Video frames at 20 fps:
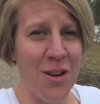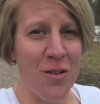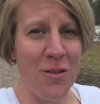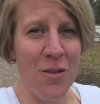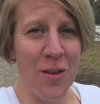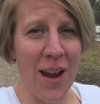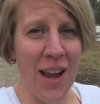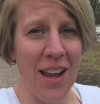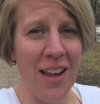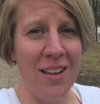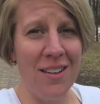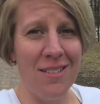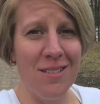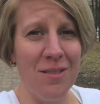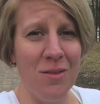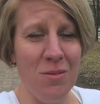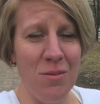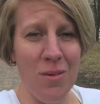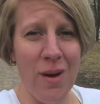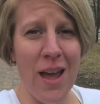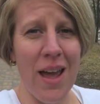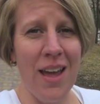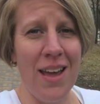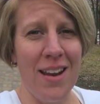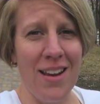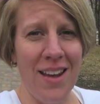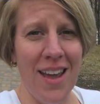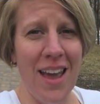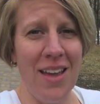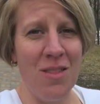great way
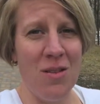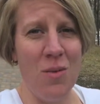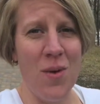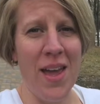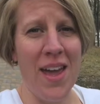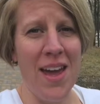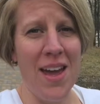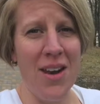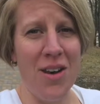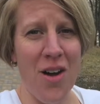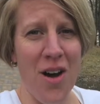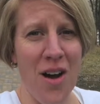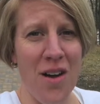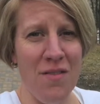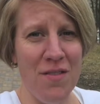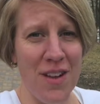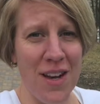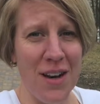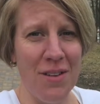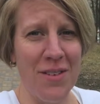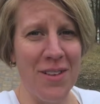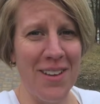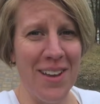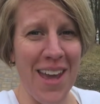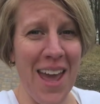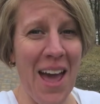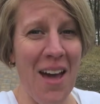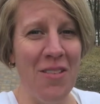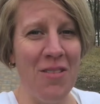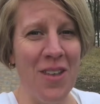to kick the weekend off and I really
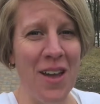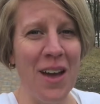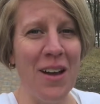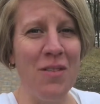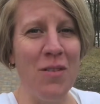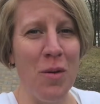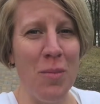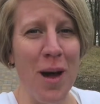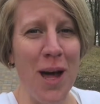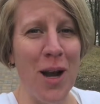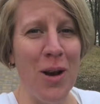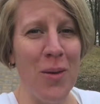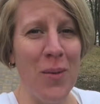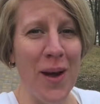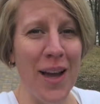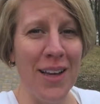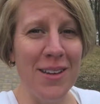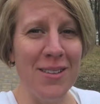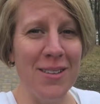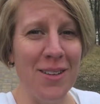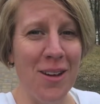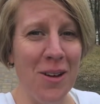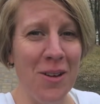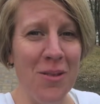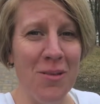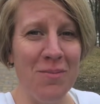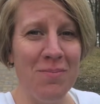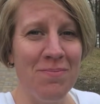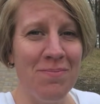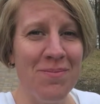can't think of a better way.
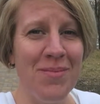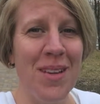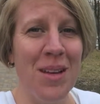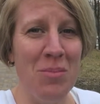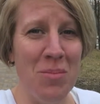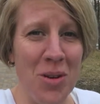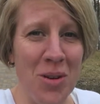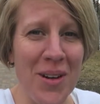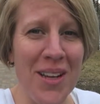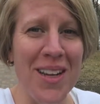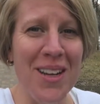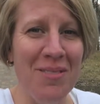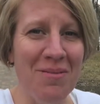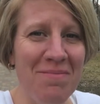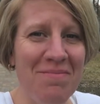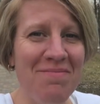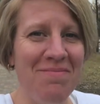So I'm doing it.